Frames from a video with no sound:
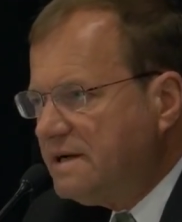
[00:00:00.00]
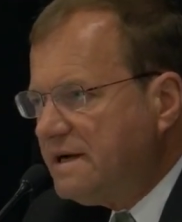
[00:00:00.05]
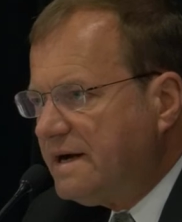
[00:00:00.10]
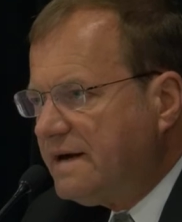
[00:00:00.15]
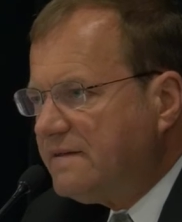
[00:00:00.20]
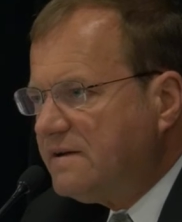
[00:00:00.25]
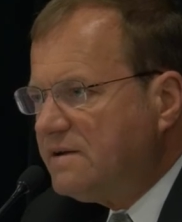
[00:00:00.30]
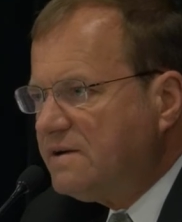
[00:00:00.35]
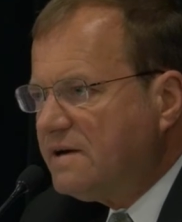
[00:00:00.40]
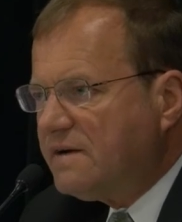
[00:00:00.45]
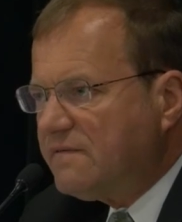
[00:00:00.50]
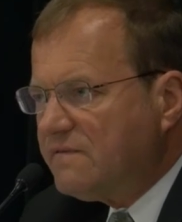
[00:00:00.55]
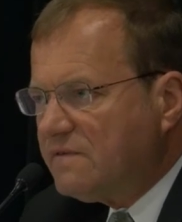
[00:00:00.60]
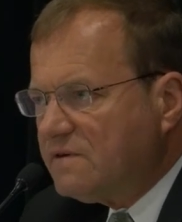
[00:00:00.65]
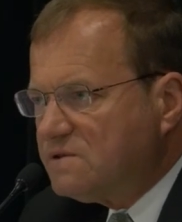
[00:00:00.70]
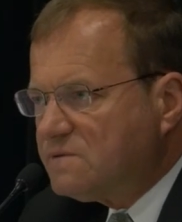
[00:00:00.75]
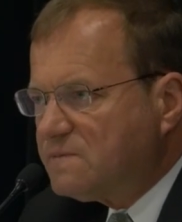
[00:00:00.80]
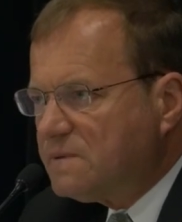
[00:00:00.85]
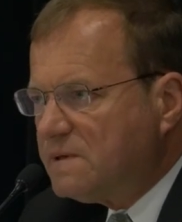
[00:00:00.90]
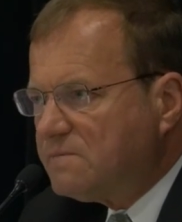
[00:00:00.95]
and then you have
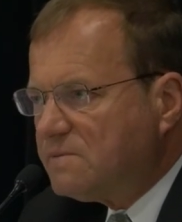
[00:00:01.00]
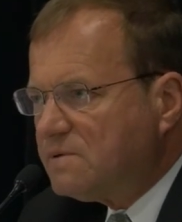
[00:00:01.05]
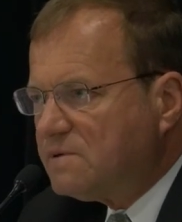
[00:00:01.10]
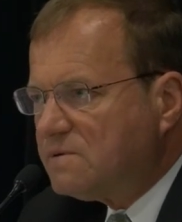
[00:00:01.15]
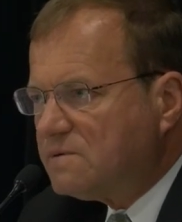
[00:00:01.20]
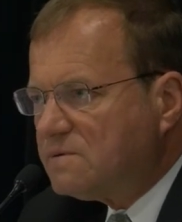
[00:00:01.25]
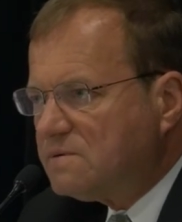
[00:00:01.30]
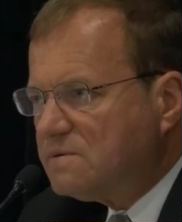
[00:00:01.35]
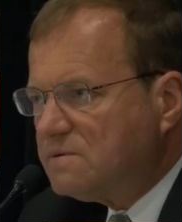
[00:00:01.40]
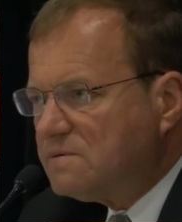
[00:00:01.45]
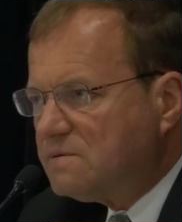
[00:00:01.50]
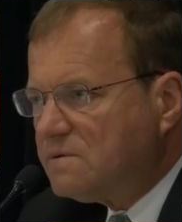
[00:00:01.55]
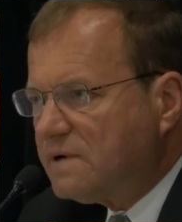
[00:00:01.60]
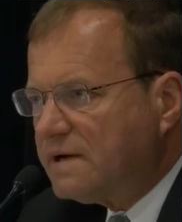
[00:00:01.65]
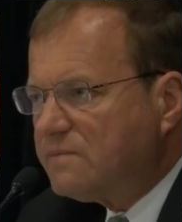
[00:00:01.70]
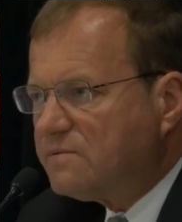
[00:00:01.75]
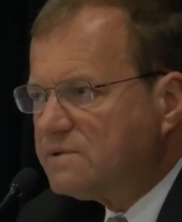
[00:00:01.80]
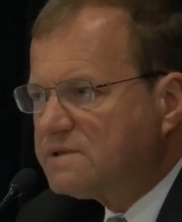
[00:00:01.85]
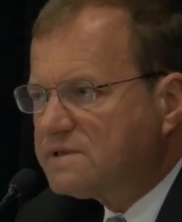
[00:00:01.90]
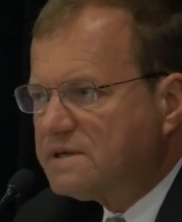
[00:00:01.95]
those people
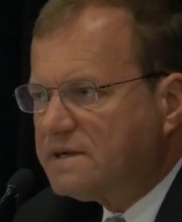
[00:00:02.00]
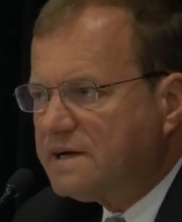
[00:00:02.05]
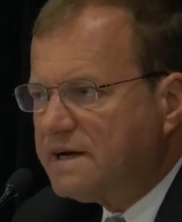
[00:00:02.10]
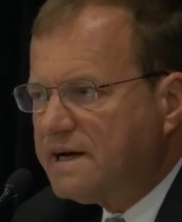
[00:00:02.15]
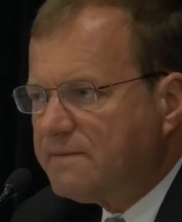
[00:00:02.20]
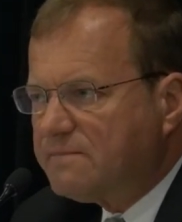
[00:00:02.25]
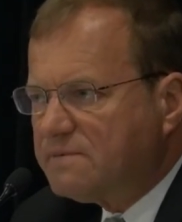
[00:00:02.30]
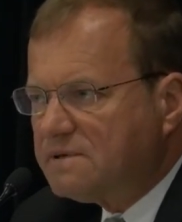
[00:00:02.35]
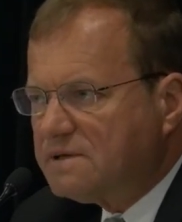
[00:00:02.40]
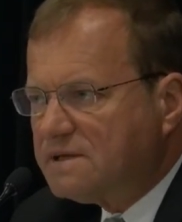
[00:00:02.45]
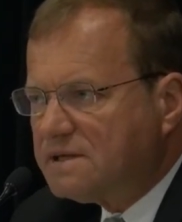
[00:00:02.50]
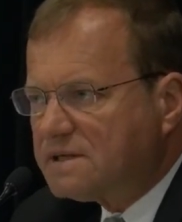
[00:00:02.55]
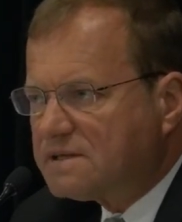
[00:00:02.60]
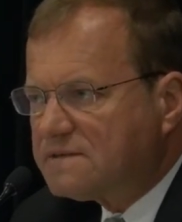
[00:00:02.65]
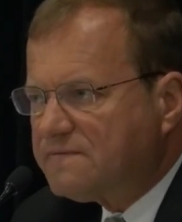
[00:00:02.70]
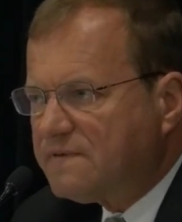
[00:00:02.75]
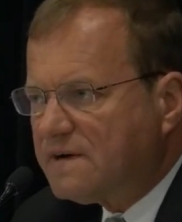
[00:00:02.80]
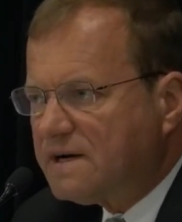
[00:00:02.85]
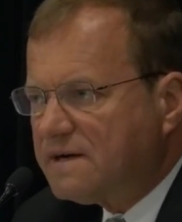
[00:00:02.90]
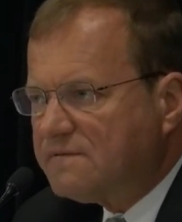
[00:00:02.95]
write what's going to happen in the next
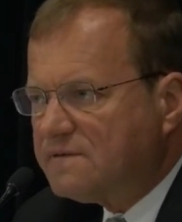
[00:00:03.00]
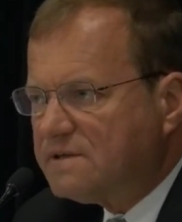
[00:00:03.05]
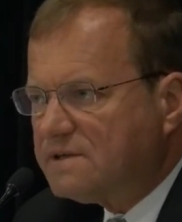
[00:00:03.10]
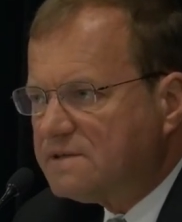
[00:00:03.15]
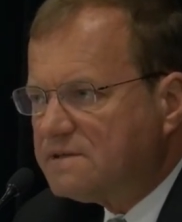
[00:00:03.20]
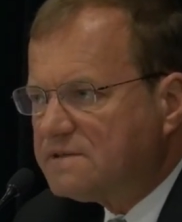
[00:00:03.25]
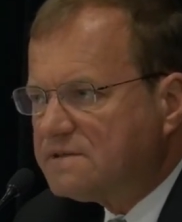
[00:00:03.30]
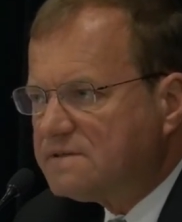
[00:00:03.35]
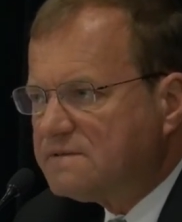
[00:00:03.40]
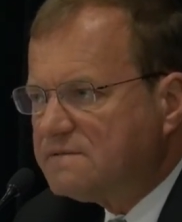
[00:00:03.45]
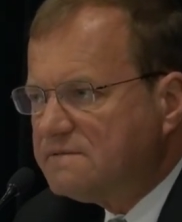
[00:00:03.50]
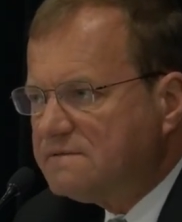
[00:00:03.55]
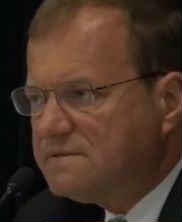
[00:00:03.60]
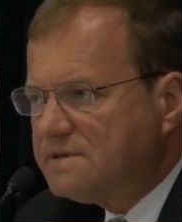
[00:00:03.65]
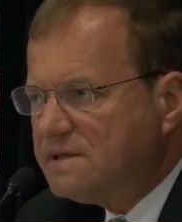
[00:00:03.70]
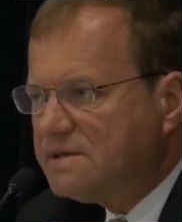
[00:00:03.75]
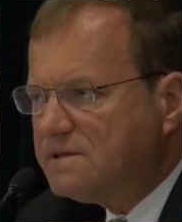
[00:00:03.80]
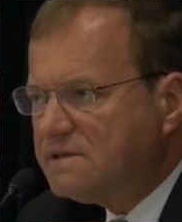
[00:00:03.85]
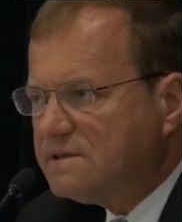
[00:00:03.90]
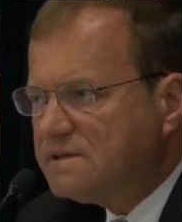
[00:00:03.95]
5 years,
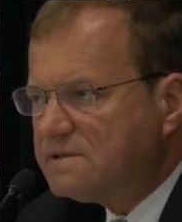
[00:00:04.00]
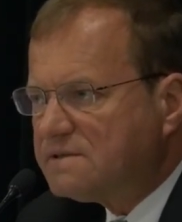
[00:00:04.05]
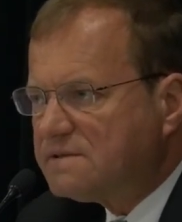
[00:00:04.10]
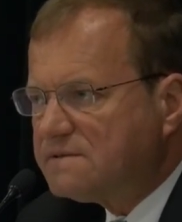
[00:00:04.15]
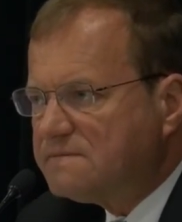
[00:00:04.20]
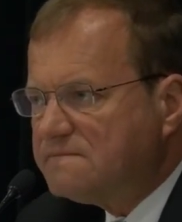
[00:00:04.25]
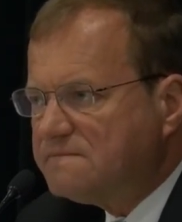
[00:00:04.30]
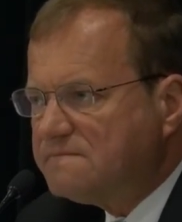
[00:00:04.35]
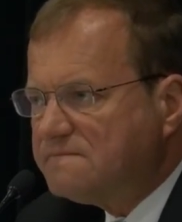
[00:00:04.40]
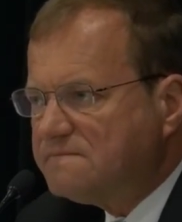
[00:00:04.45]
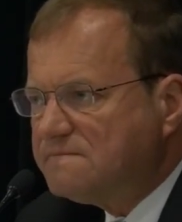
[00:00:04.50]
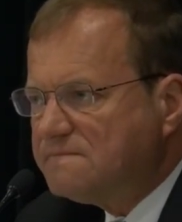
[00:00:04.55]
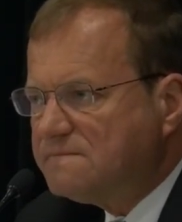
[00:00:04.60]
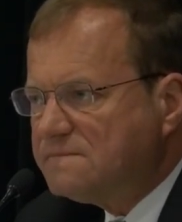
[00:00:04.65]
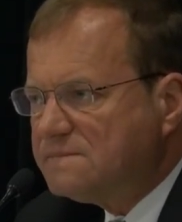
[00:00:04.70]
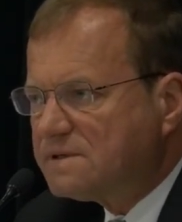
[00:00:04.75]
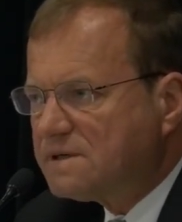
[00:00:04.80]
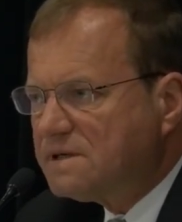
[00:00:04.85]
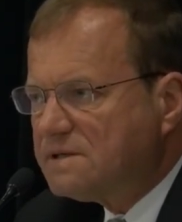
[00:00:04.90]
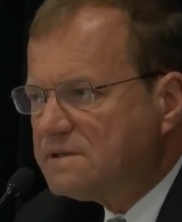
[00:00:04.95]
10 years.
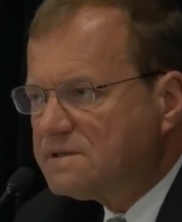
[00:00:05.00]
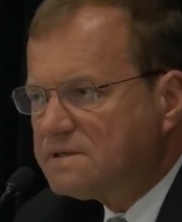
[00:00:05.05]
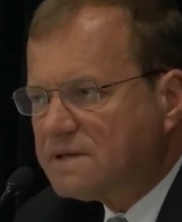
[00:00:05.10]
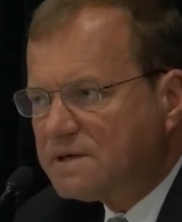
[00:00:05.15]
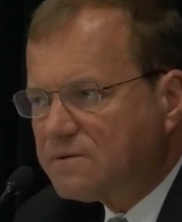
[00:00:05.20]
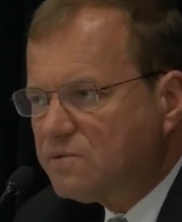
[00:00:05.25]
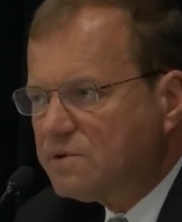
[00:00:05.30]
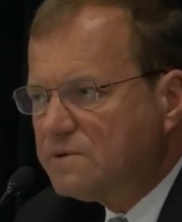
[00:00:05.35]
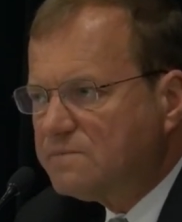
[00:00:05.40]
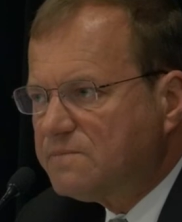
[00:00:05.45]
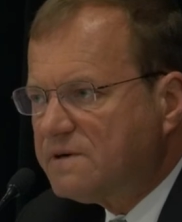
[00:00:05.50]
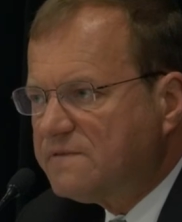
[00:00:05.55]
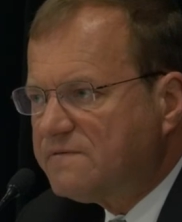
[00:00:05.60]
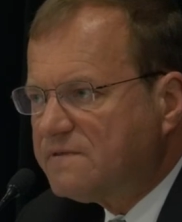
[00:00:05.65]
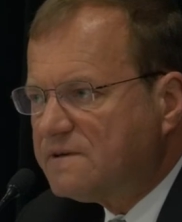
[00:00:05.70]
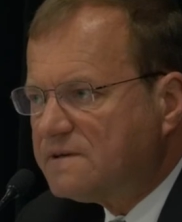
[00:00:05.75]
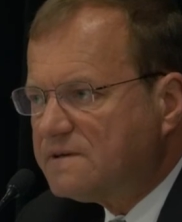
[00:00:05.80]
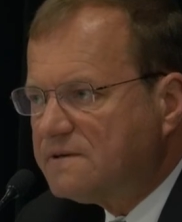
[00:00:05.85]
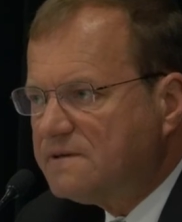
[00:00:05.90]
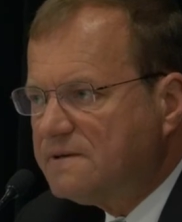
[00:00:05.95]
Okay, just like Warren Buffett.